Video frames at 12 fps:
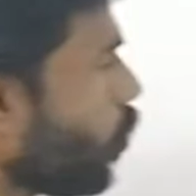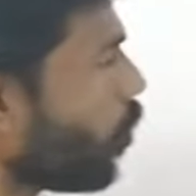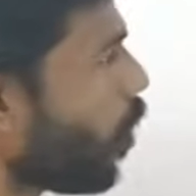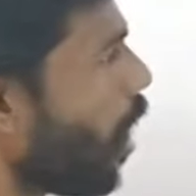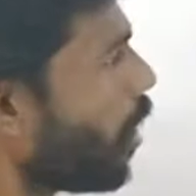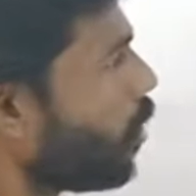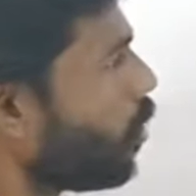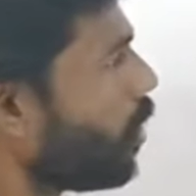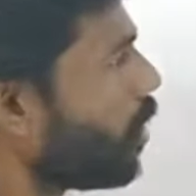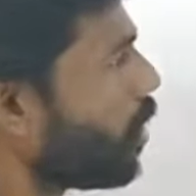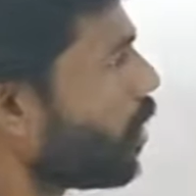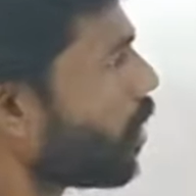So R2 is
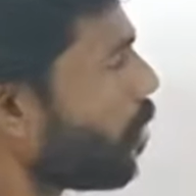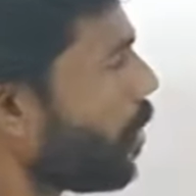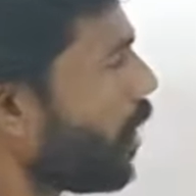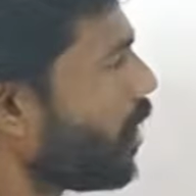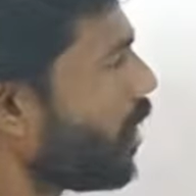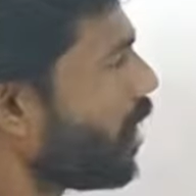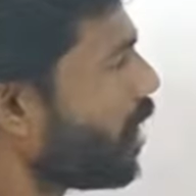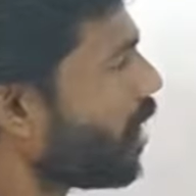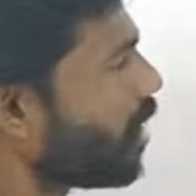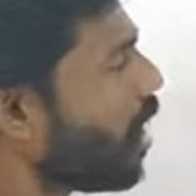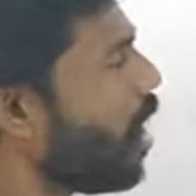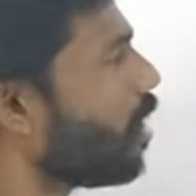this perigee
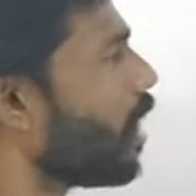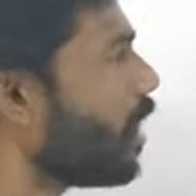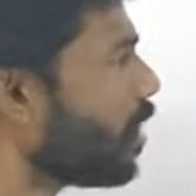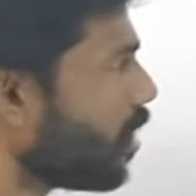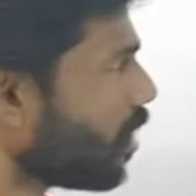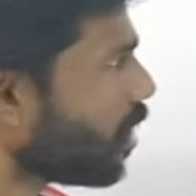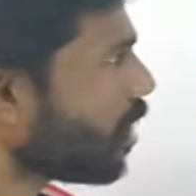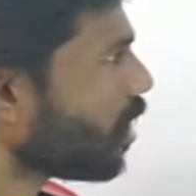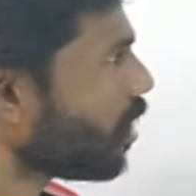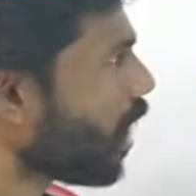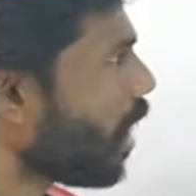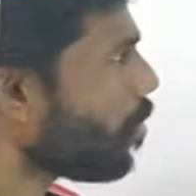distance, that is this
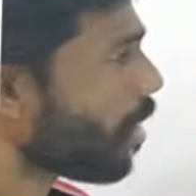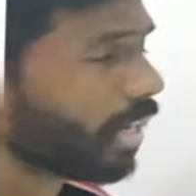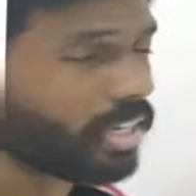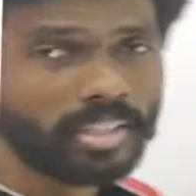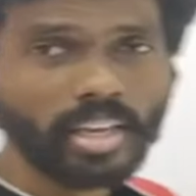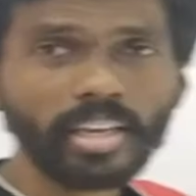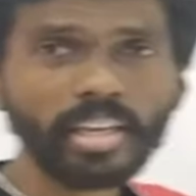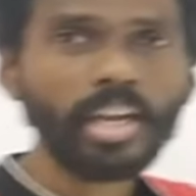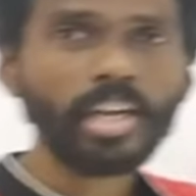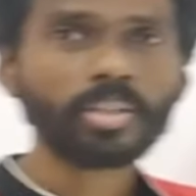distance A minus AE.